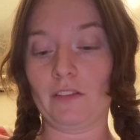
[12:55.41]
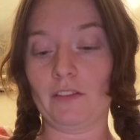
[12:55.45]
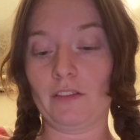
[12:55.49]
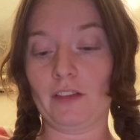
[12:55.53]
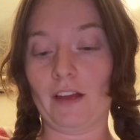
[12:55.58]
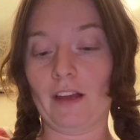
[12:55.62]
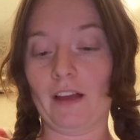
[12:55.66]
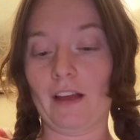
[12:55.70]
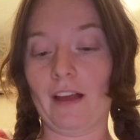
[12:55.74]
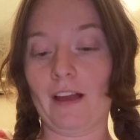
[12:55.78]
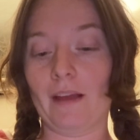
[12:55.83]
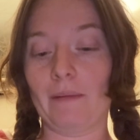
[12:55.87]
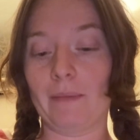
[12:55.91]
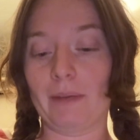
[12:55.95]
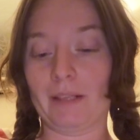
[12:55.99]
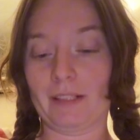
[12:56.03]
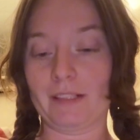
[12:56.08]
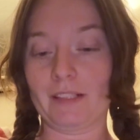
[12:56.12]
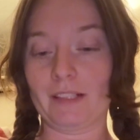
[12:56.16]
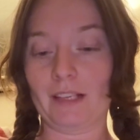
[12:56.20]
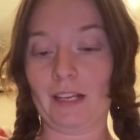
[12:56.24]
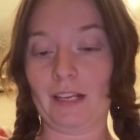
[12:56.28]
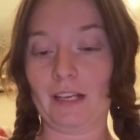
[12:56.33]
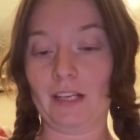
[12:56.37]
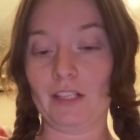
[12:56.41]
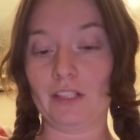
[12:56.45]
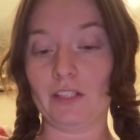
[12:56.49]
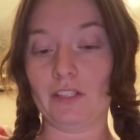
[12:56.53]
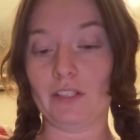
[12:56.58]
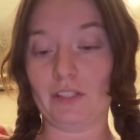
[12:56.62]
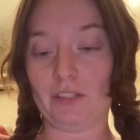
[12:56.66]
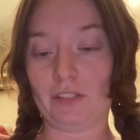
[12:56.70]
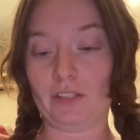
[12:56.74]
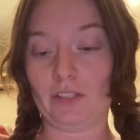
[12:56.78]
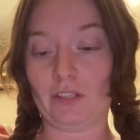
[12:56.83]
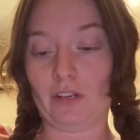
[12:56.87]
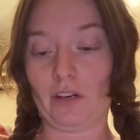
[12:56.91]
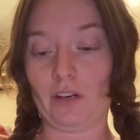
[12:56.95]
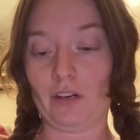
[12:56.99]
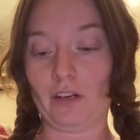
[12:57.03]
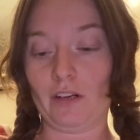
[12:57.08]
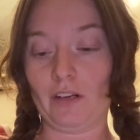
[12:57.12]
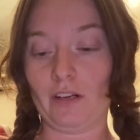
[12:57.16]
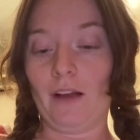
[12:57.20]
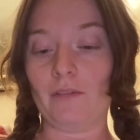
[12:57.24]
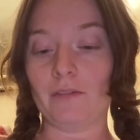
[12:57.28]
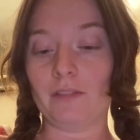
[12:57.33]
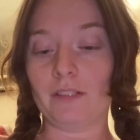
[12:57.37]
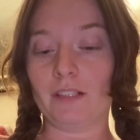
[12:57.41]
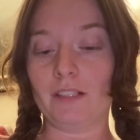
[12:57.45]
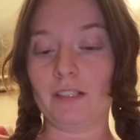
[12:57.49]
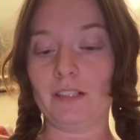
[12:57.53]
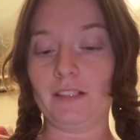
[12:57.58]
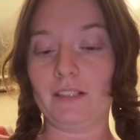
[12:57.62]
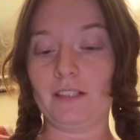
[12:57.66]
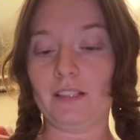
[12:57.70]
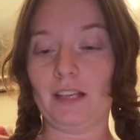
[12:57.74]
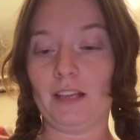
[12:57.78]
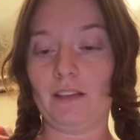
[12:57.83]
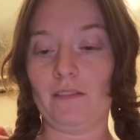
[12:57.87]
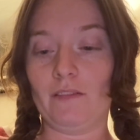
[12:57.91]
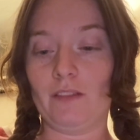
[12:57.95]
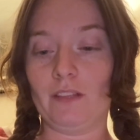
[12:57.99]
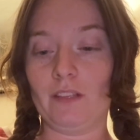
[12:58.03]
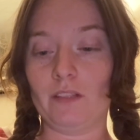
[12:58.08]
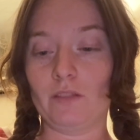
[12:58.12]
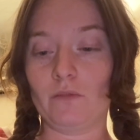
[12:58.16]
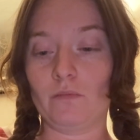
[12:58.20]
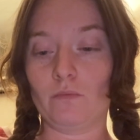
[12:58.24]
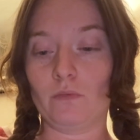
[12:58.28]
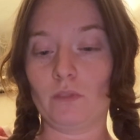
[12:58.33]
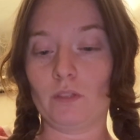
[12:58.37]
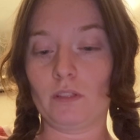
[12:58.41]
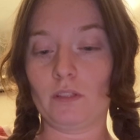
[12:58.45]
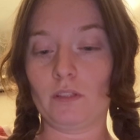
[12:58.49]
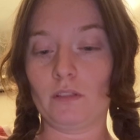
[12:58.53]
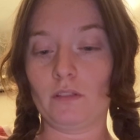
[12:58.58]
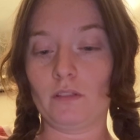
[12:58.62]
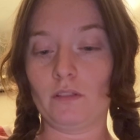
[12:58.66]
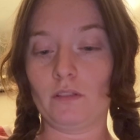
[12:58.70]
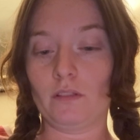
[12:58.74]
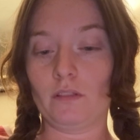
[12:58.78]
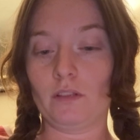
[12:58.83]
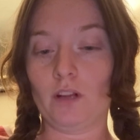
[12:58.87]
that I'm excited to start. I was gonna save this one.